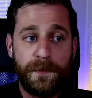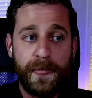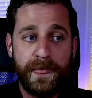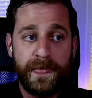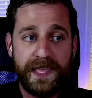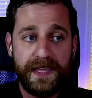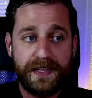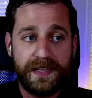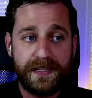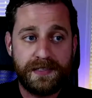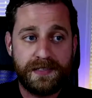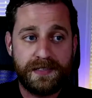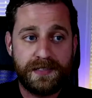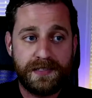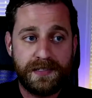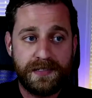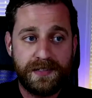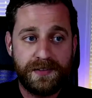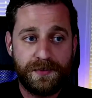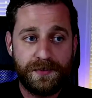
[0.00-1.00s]

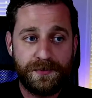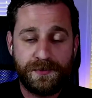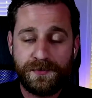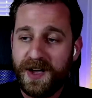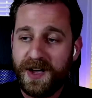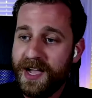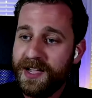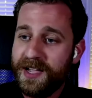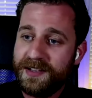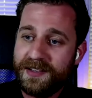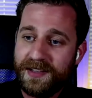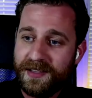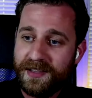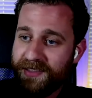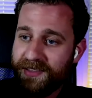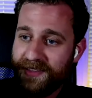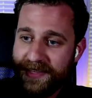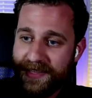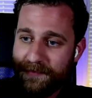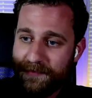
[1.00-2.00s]
is find
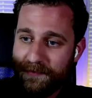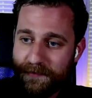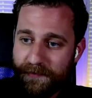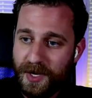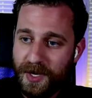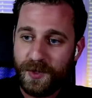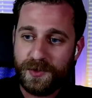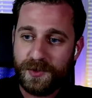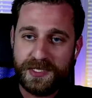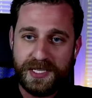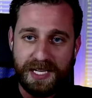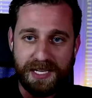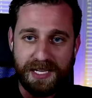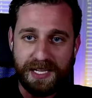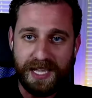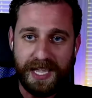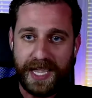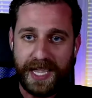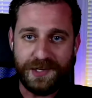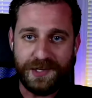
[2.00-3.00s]
the most
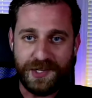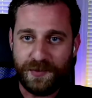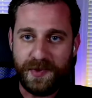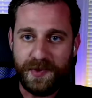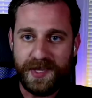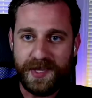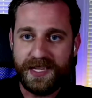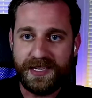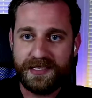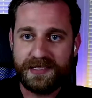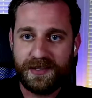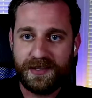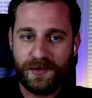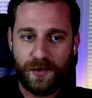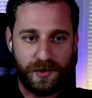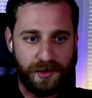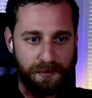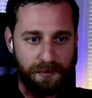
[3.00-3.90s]
engaging piece or